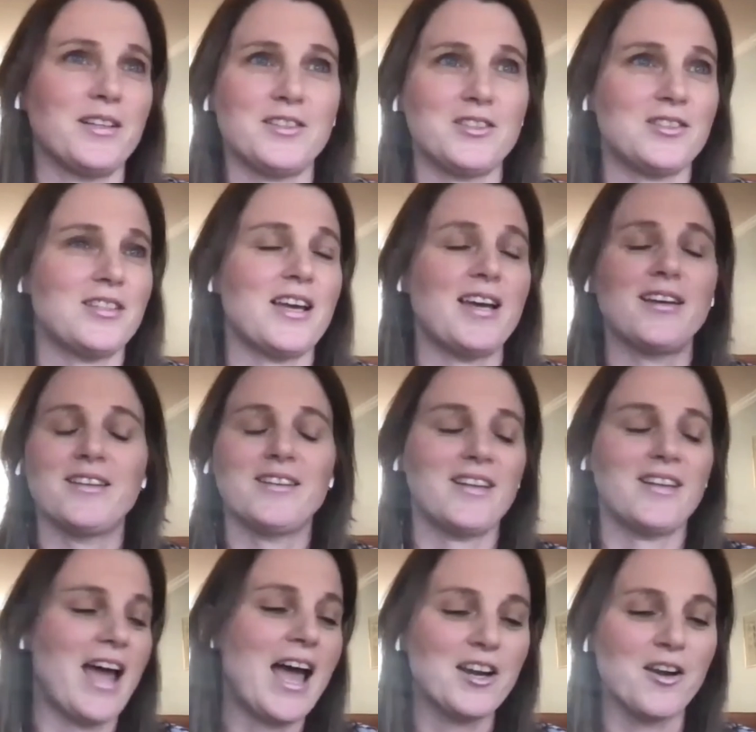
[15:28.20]
just
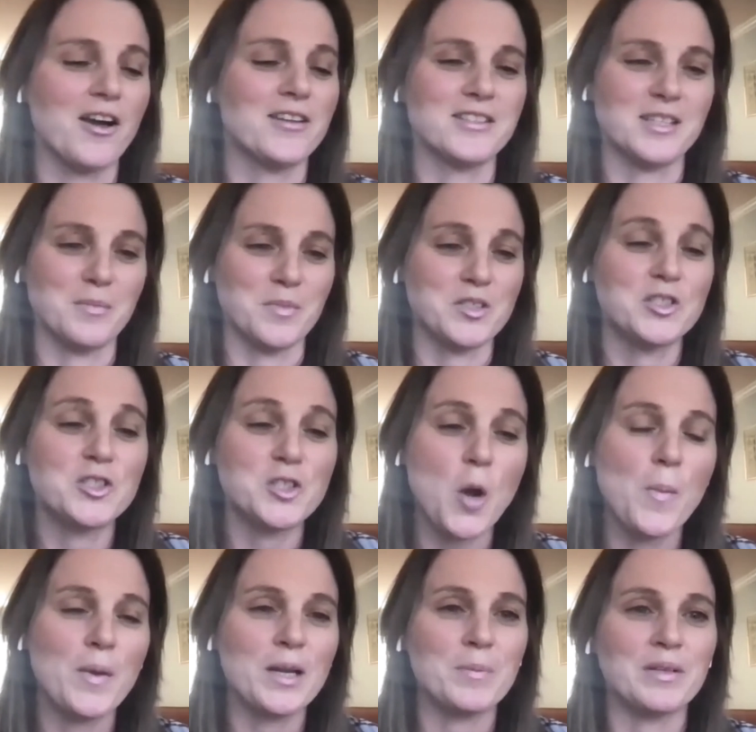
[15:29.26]
ad nauseum, so
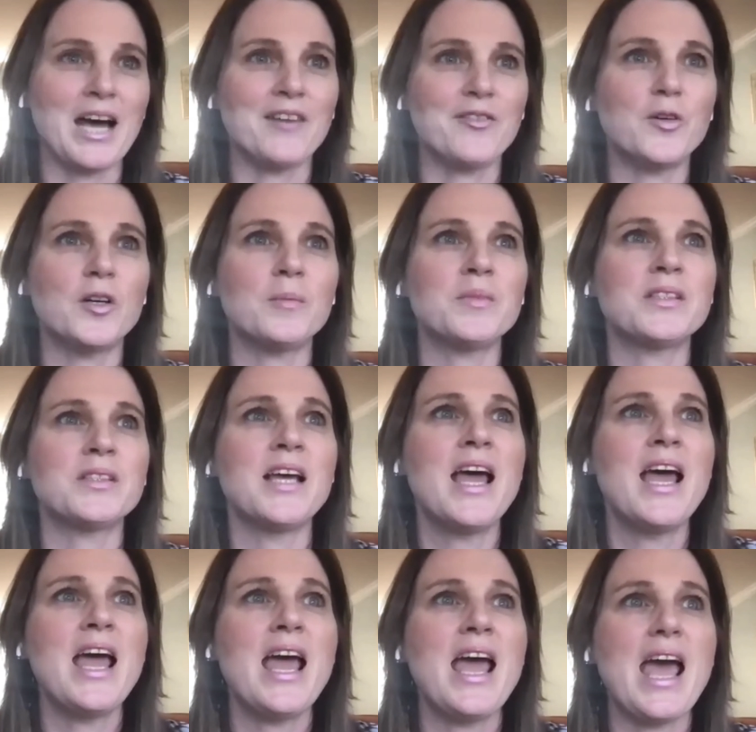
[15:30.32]
many platforms.
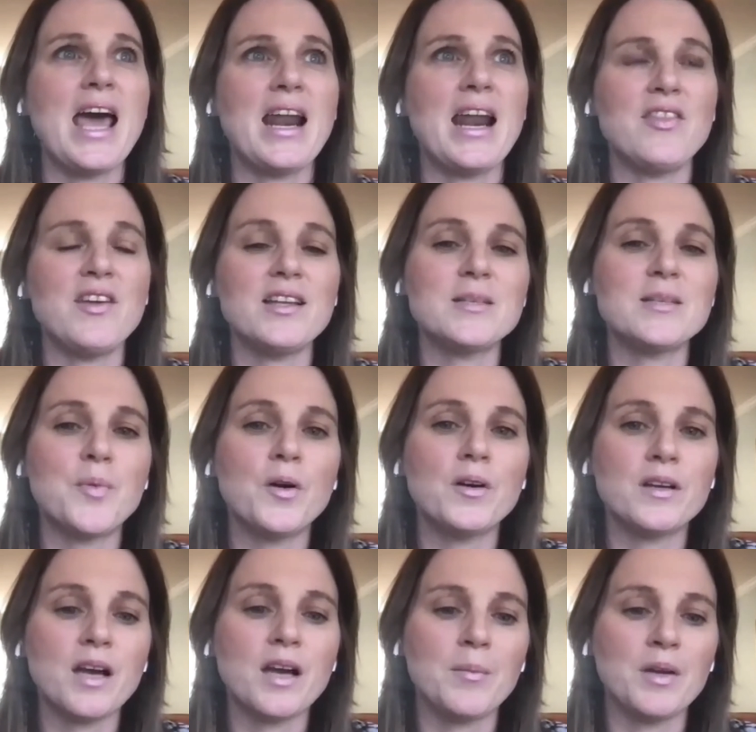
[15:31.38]
And I think it's
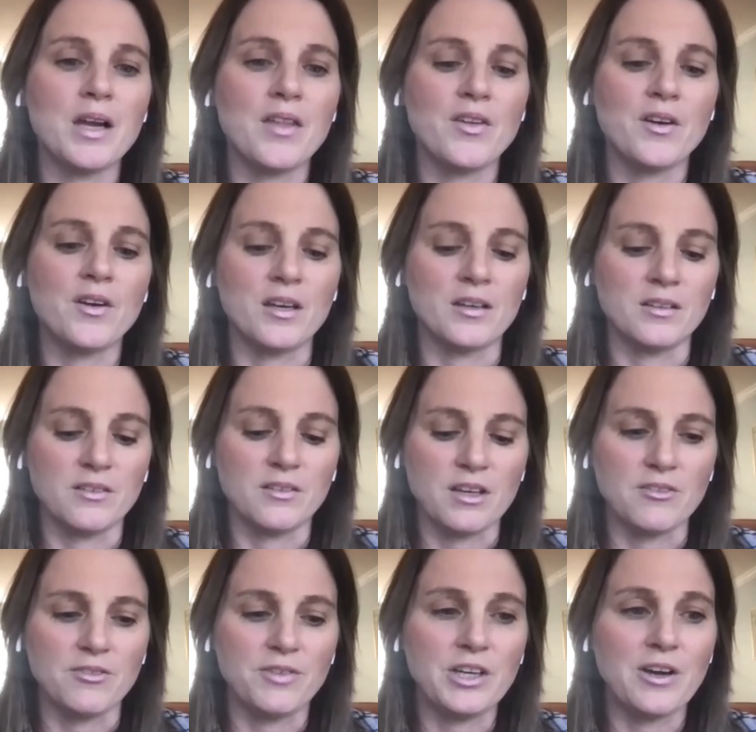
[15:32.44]
important to come together and
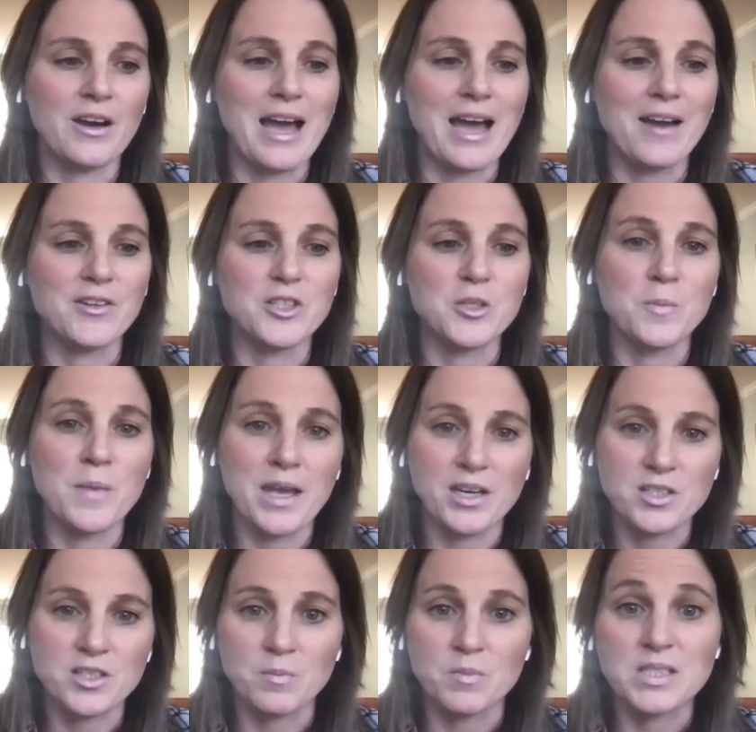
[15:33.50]
figure out how to
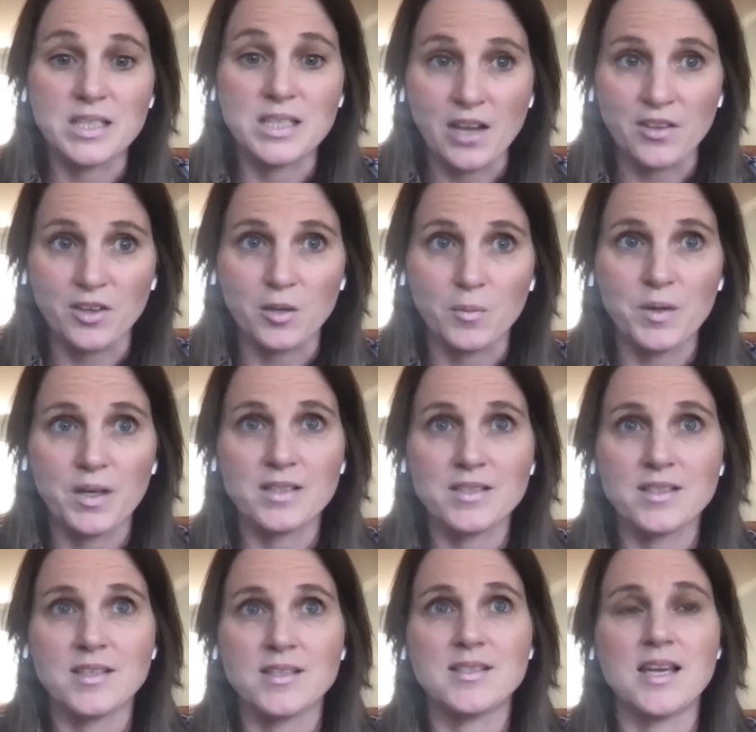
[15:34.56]
manage them together, because
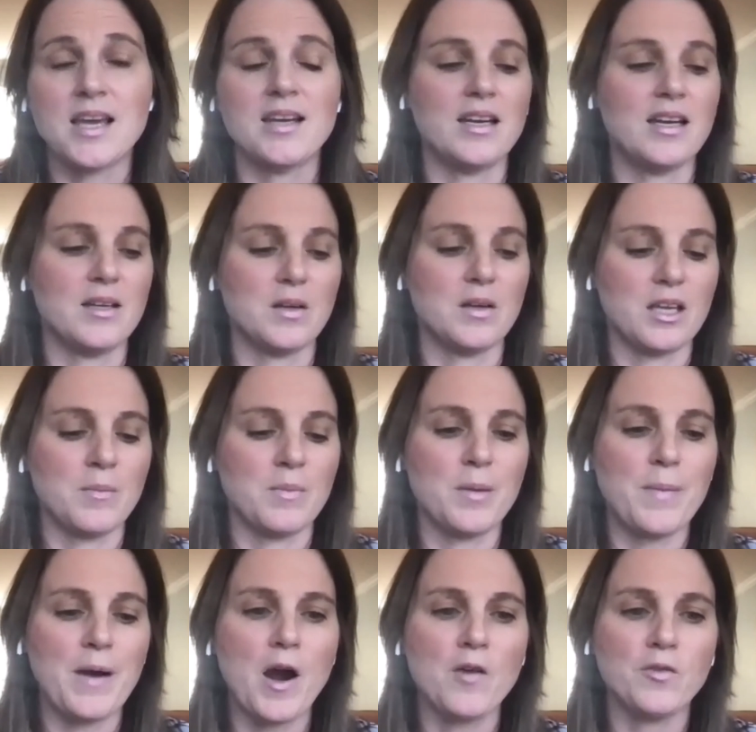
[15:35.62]
as I said, it can be a
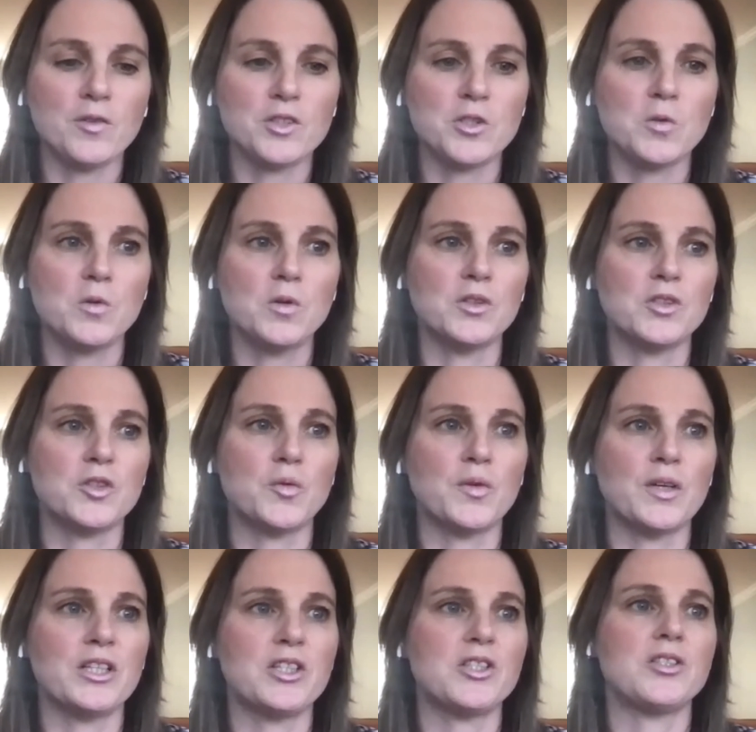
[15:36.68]
powerful tool to
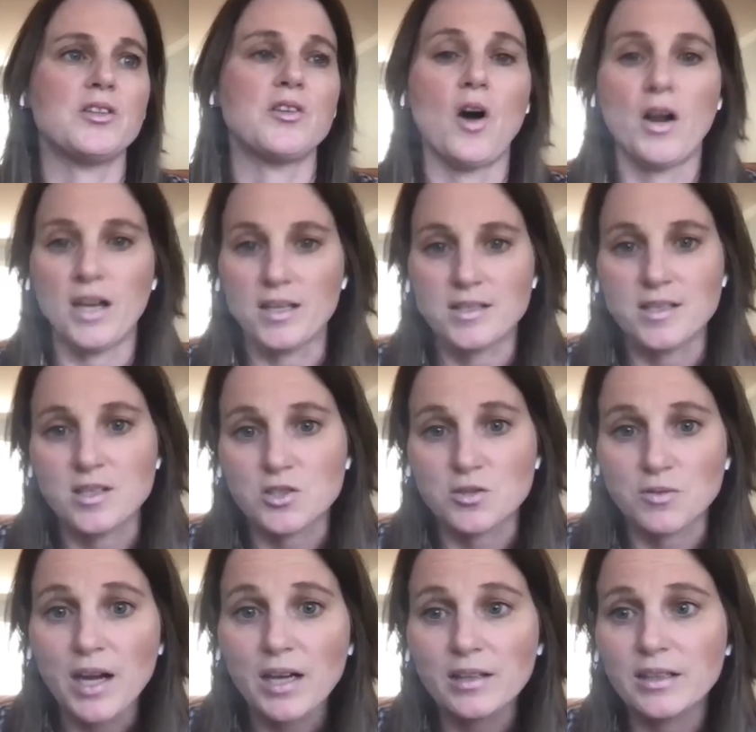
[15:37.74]
reach audiences
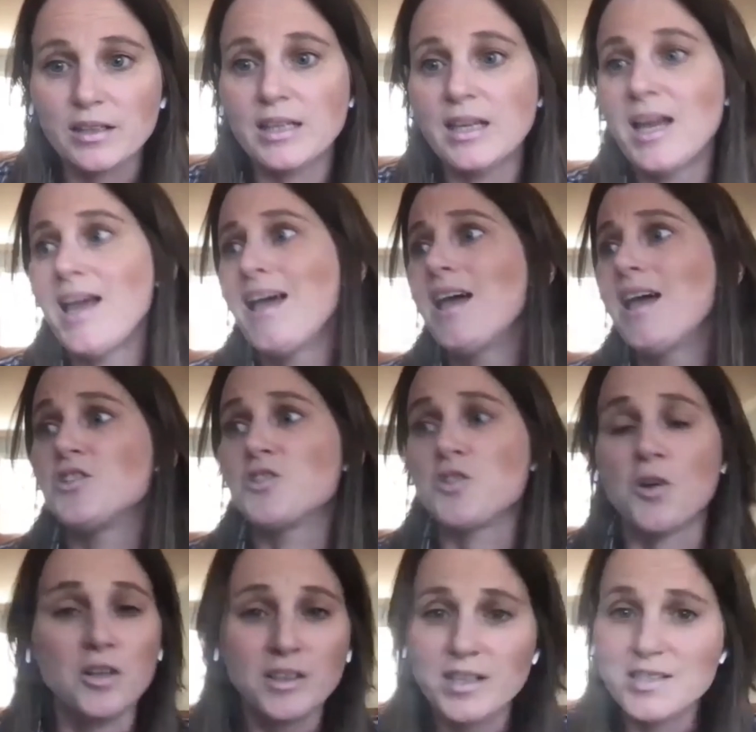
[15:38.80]
directly.
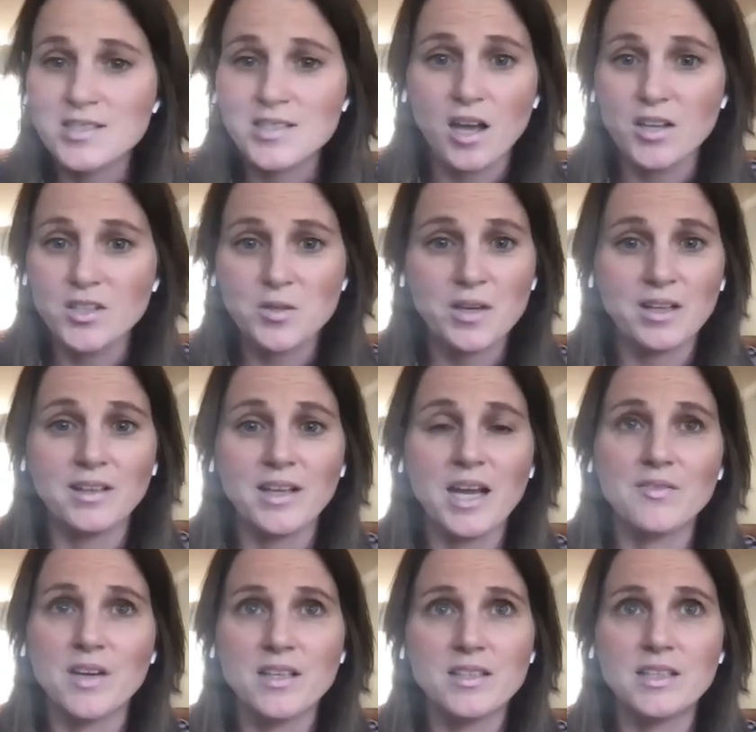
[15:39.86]
Journalists also get a lot
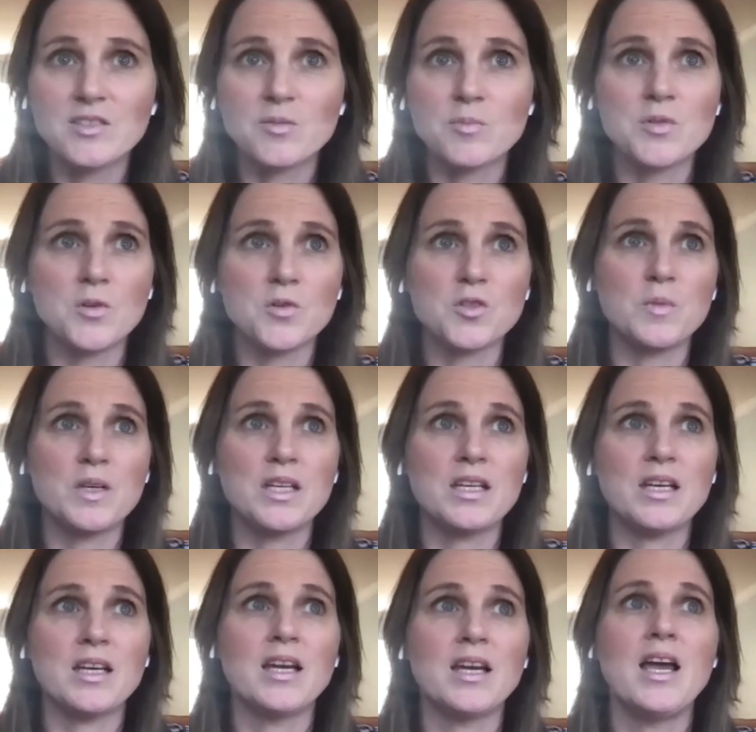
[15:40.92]
of ideas from social
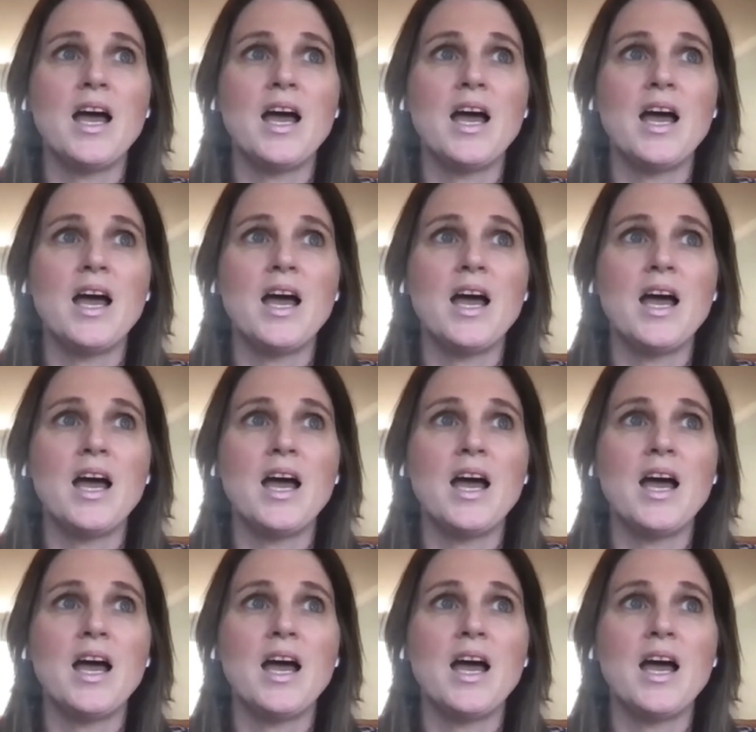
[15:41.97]
media.